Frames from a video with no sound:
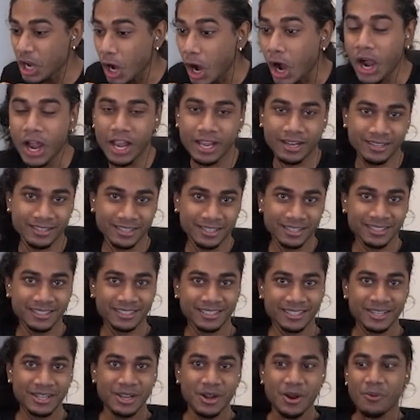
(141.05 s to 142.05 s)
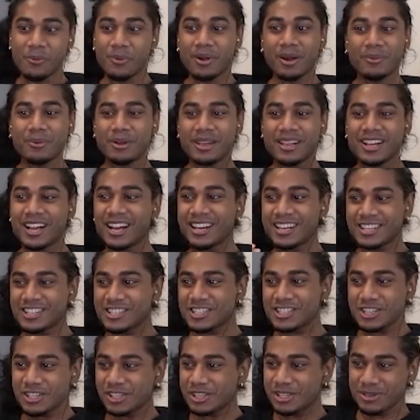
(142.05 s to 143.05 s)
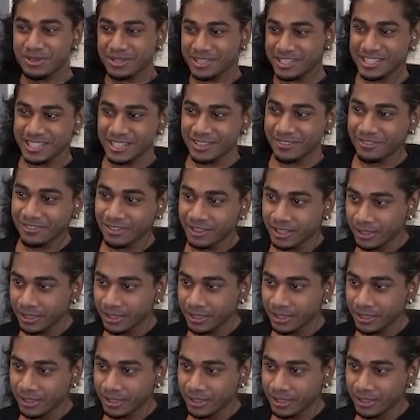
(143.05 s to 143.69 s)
got? When we got exclusive-